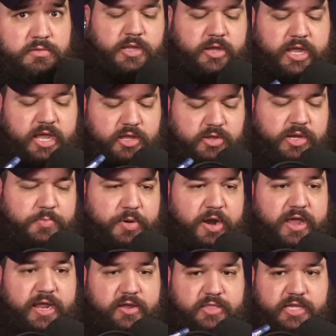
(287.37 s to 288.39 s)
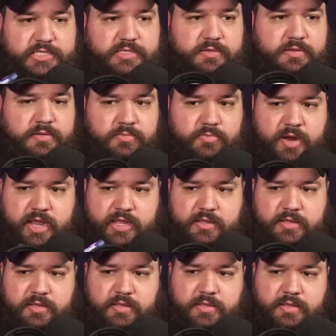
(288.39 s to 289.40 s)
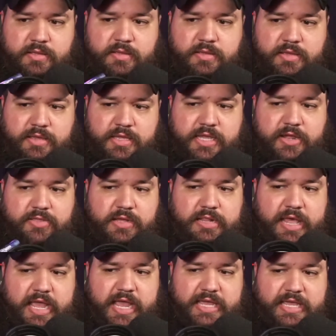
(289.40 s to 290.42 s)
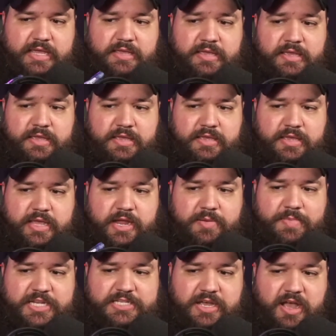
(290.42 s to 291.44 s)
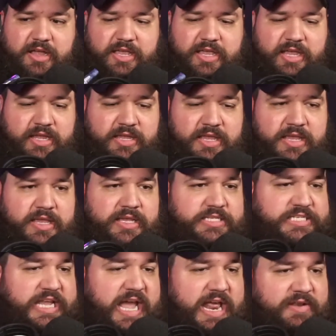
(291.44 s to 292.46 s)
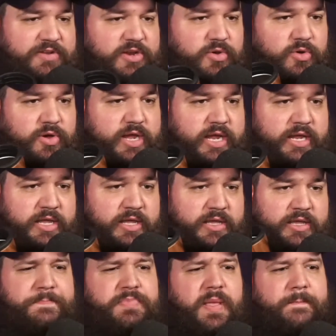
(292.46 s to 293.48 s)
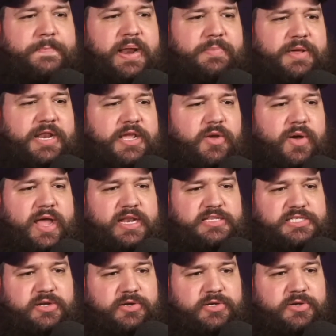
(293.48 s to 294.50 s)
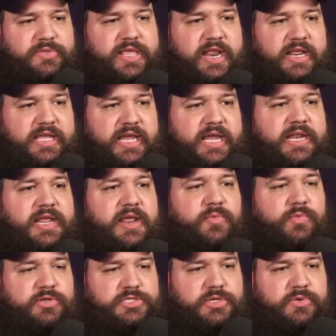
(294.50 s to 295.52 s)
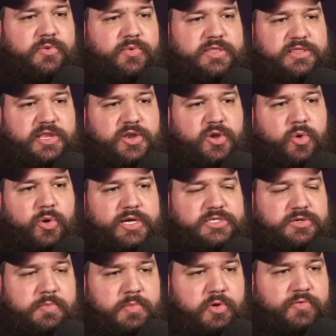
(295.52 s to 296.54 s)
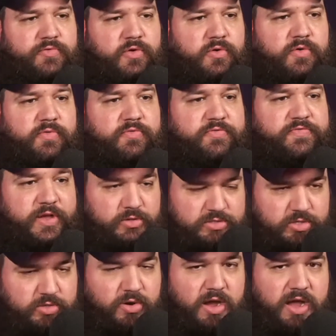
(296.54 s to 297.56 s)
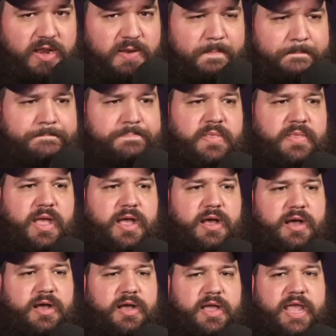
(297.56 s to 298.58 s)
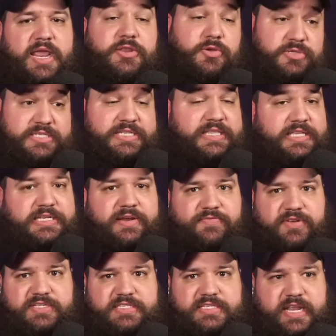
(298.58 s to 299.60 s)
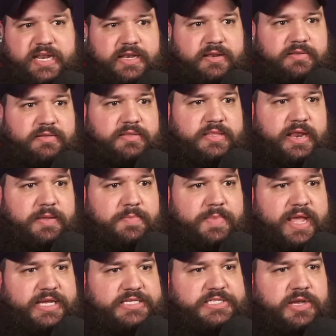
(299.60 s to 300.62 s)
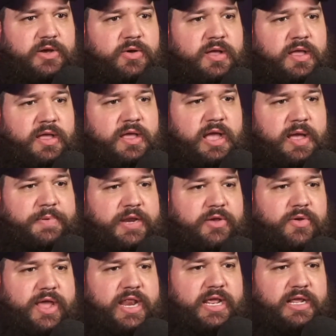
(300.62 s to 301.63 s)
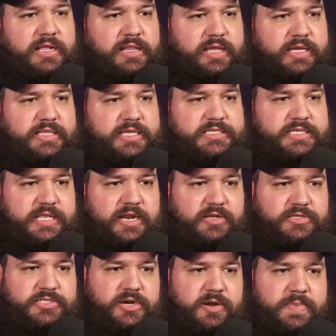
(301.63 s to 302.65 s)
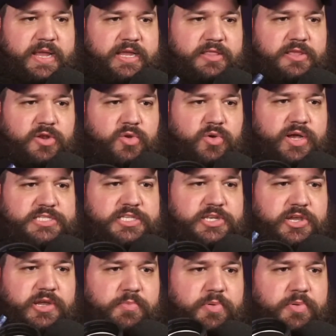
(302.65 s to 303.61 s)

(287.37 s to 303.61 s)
Okay, you can probably hear this, right? You hear the clanking, you hear me talking. It's kind of annoying, but I'm going to go ahead and start doing that again, and we'll do it with the noise removal filter on, and you'll see the difference that that it makes. So I'm gonna go ahead and click this, and then I'll start making the noise, and you can